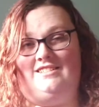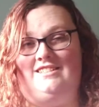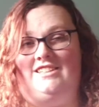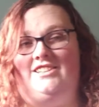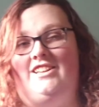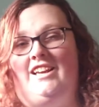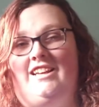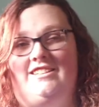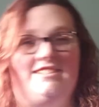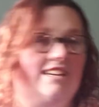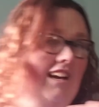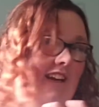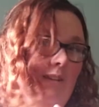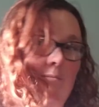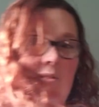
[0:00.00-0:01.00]
Near the end,
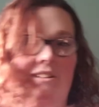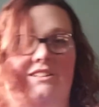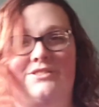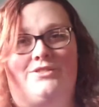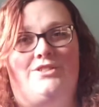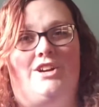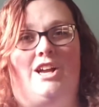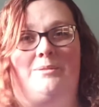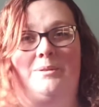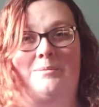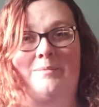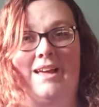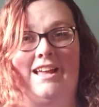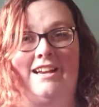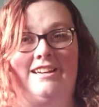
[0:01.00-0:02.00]
I completely forgot
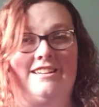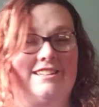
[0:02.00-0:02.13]
about Manon